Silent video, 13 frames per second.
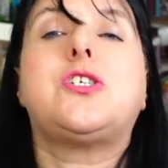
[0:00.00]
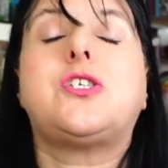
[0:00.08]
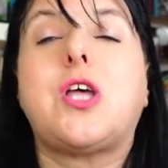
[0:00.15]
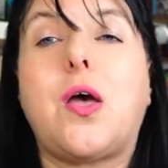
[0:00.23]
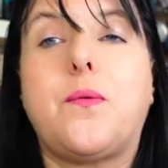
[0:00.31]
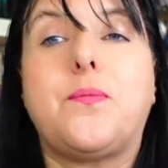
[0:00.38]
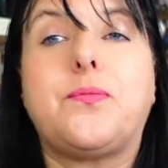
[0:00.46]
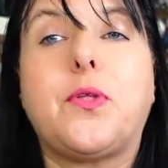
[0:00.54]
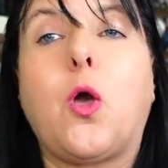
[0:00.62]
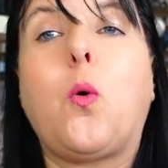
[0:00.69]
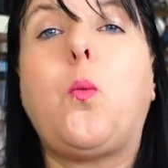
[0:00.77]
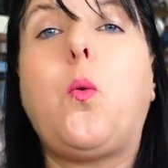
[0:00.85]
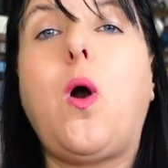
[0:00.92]
So
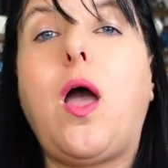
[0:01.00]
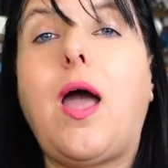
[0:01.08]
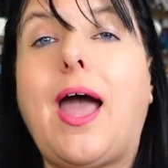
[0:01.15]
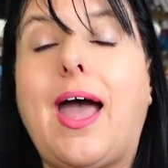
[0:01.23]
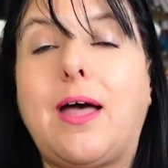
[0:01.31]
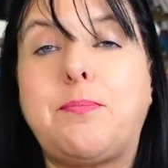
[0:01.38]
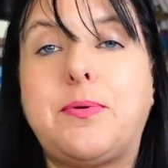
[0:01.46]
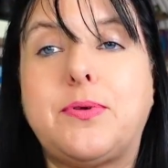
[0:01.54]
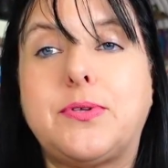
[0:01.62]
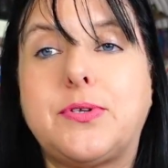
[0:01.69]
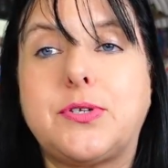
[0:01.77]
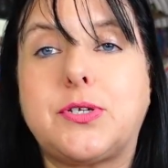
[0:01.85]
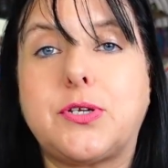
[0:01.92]
what
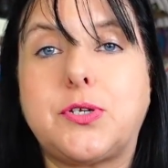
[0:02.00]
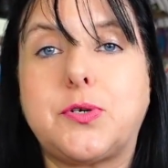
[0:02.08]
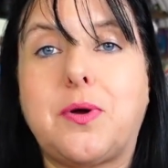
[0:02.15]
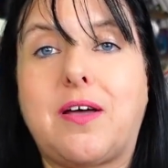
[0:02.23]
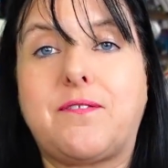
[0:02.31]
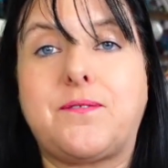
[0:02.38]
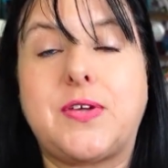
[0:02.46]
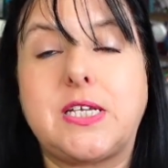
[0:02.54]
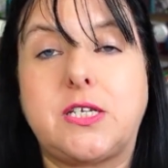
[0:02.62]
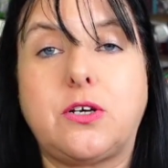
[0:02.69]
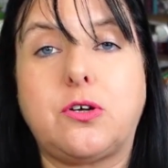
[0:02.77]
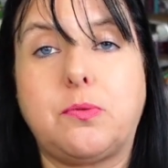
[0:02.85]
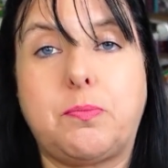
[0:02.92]
happens to our
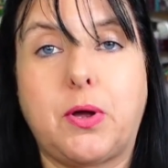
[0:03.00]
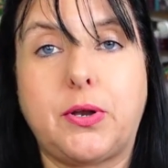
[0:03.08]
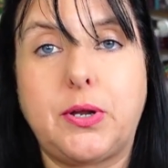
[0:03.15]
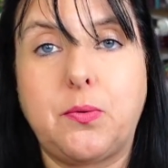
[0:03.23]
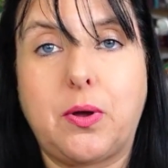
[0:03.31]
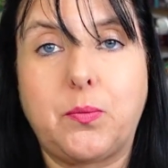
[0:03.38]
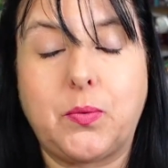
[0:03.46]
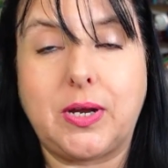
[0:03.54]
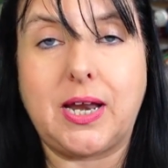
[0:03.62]
physical body when we